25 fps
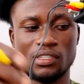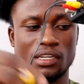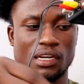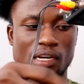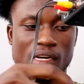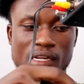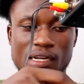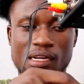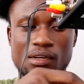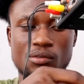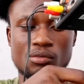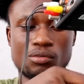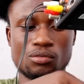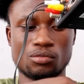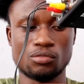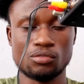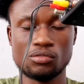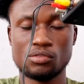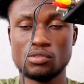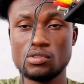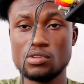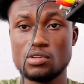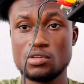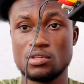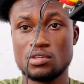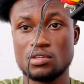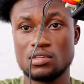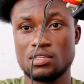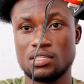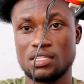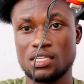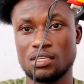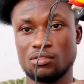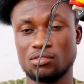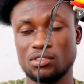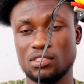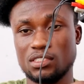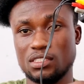na ko
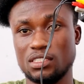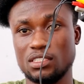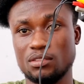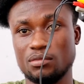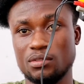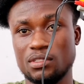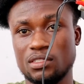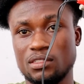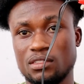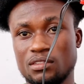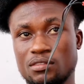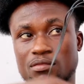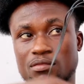sound system